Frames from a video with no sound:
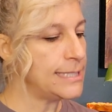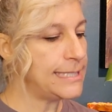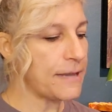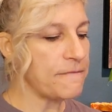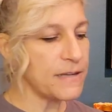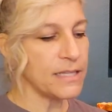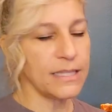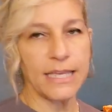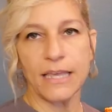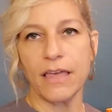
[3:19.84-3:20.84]

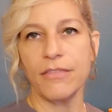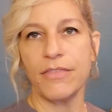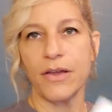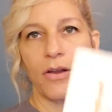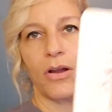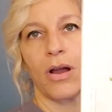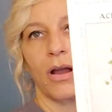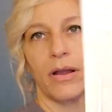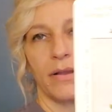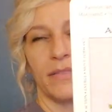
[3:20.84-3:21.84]
Definitely
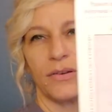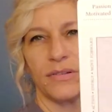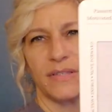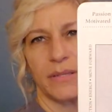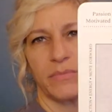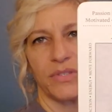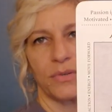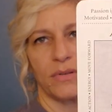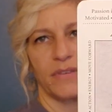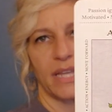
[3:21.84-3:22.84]
there's some
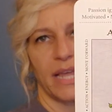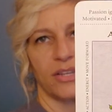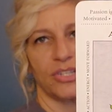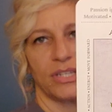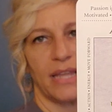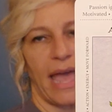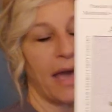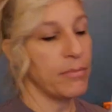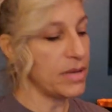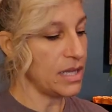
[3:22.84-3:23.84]
sort of connection
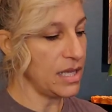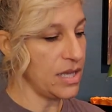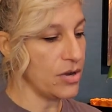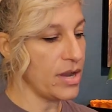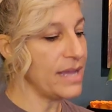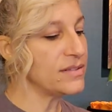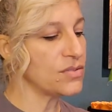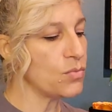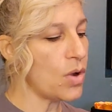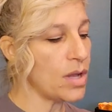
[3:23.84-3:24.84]
happening here. Ace
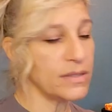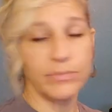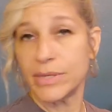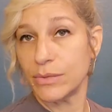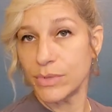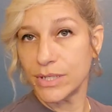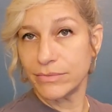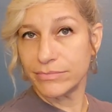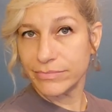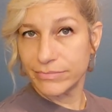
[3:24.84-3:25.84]
of Wands, big
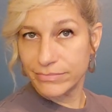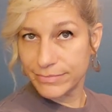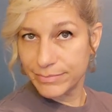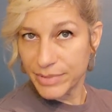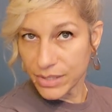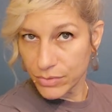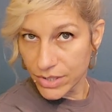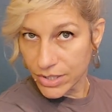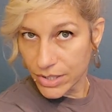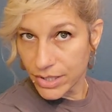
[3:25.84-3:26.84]
wood
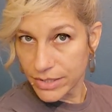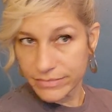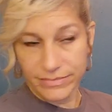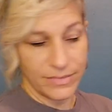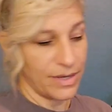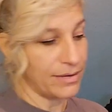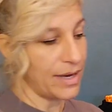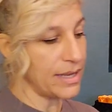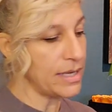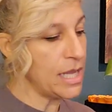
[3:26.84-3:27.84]
card. All
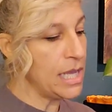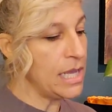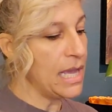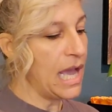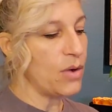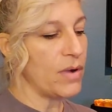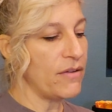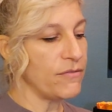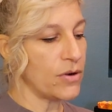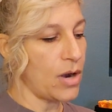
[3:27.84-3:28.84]
right.
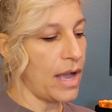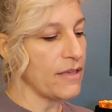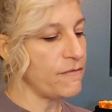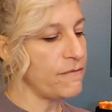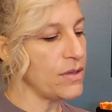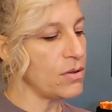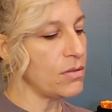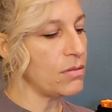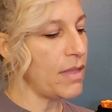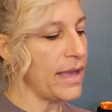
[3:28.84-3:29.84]
However, I
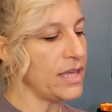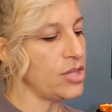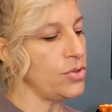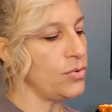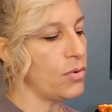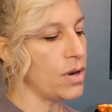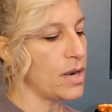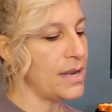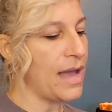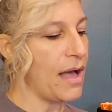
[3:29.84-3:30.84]
feel like
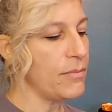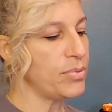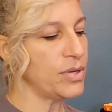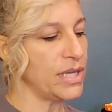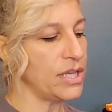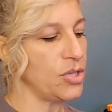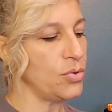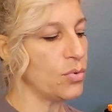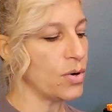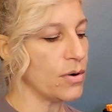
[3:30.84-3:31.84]
you're not putting
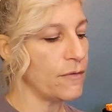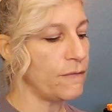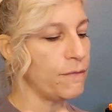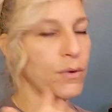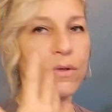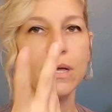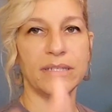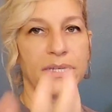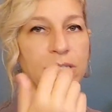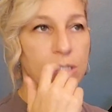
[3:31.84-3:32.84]
your full
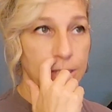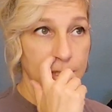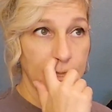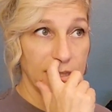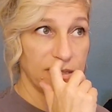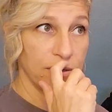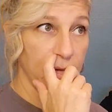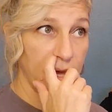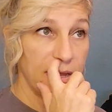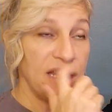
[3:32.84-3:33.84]
attention to this,
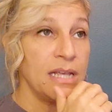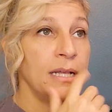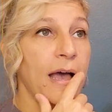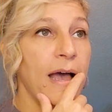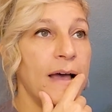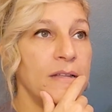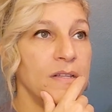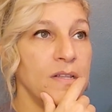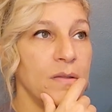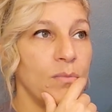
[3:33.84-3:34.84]
okay?
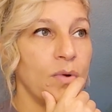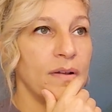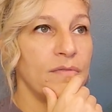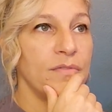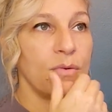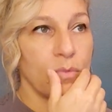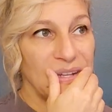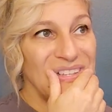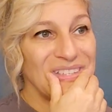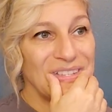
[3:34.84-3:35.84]
And one of the
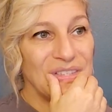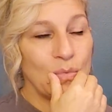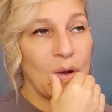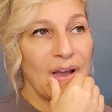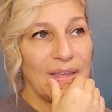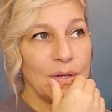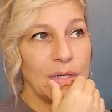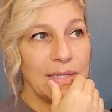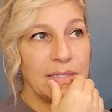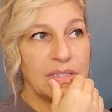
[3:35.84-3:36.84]
reasons why
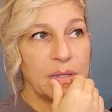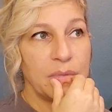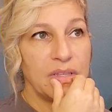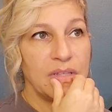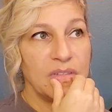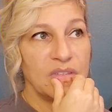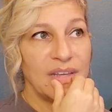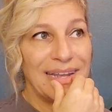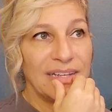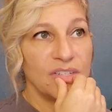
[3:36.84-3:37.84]
you're in some of these
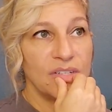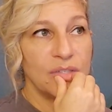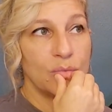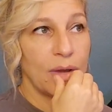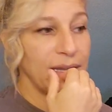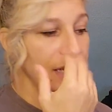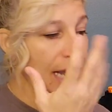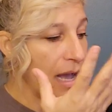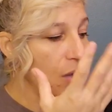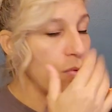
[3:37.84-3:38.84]
connections right
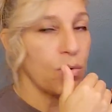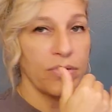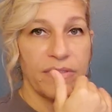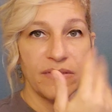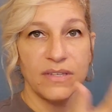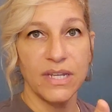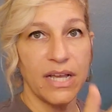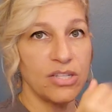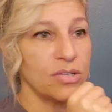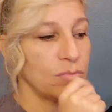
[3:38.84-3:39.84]
now, or this
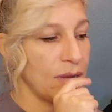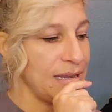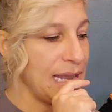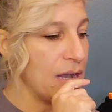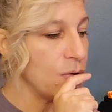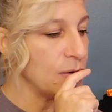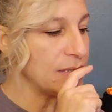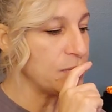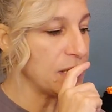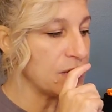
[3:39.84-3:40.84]
connection right now,
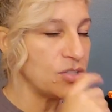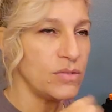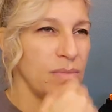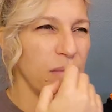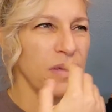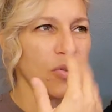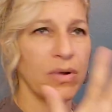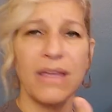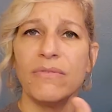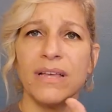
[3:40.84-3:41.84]
is because you may be
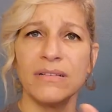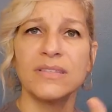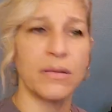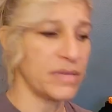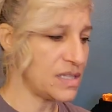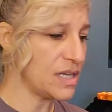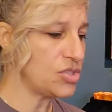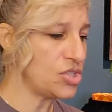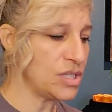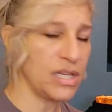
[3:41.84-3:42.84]
craving some
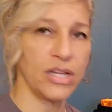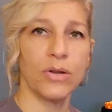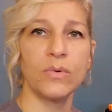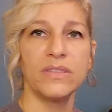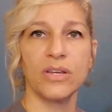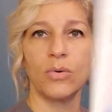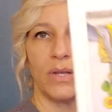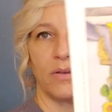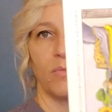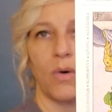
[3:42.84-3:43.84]
attention here with the
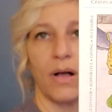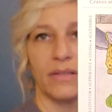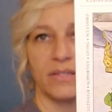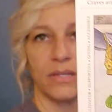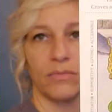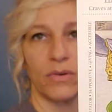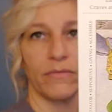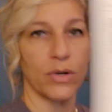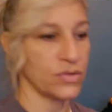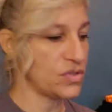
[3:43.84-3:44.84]
Queen of Wands in
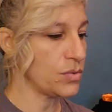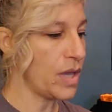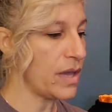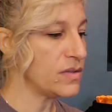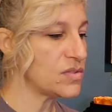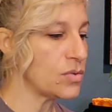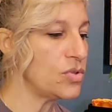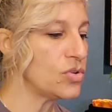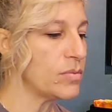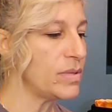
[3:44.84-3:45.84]
reverse, okay? So
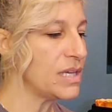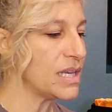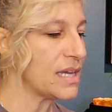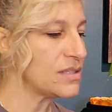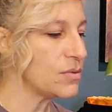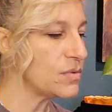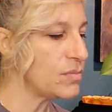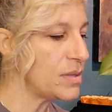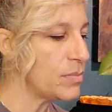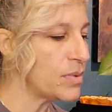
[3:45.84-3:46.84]
you could be connecting
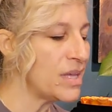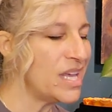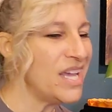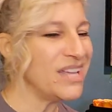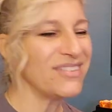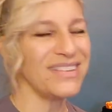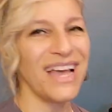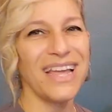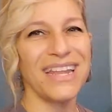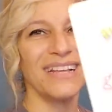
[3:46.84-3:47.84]
with people. You're
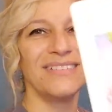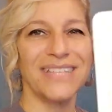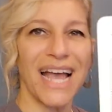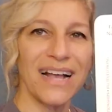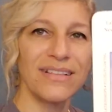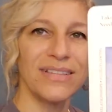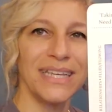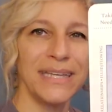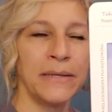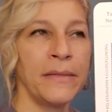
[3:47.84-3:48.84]
not
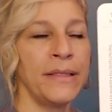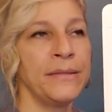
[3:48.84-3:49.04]
exactly